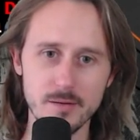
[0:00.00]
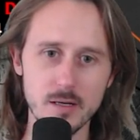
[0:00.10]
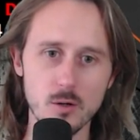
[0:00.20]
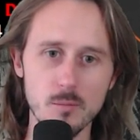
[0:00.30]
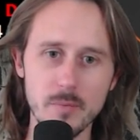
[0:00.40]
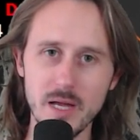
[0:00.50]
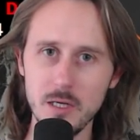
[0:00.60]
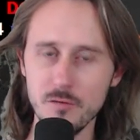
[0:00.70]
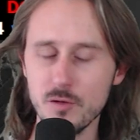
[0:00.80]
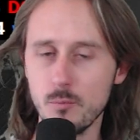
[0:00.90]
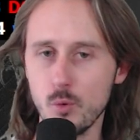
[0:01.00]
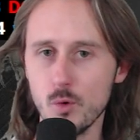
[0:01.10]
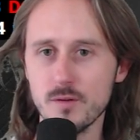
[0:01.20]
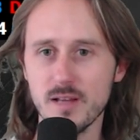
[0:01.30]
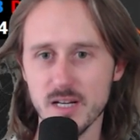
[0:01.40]
that on many of the
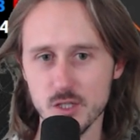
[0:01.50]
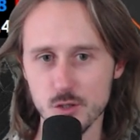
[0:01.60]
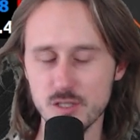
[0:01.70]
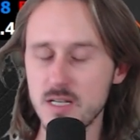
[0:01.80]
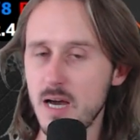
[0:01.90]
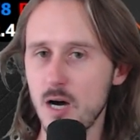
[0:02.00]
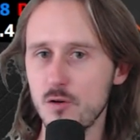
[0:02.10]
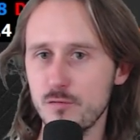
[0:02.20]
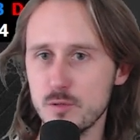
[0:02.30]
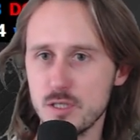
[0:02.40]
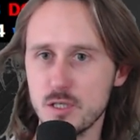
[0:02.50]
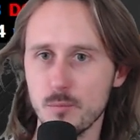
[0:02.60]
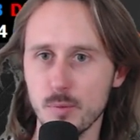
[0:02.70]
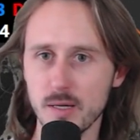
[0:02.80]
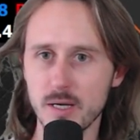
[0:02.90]
board textures, the out of
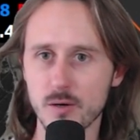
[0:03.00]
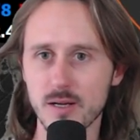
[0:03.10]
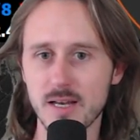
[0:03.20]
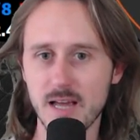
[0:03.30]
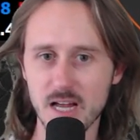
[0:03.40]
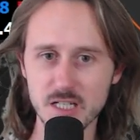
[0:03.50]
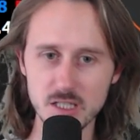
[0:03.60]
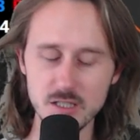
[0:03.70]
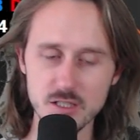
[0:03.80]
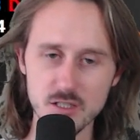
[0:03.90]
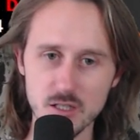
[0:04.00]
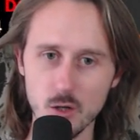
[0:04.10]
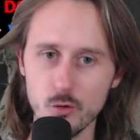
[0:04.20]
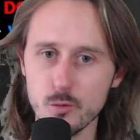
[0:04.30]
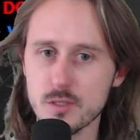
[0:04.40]
position player can actually
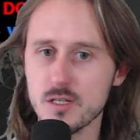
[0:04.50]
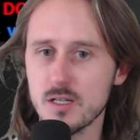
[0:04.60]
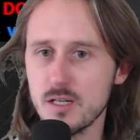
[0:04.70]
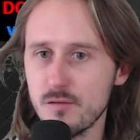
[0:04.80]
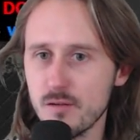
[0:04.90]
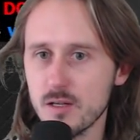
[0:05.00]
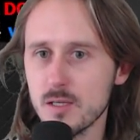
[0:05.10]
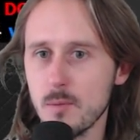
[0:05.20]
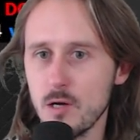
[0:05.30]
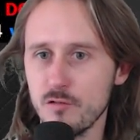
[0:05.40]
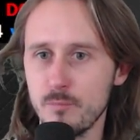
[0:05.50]
still do a significant amount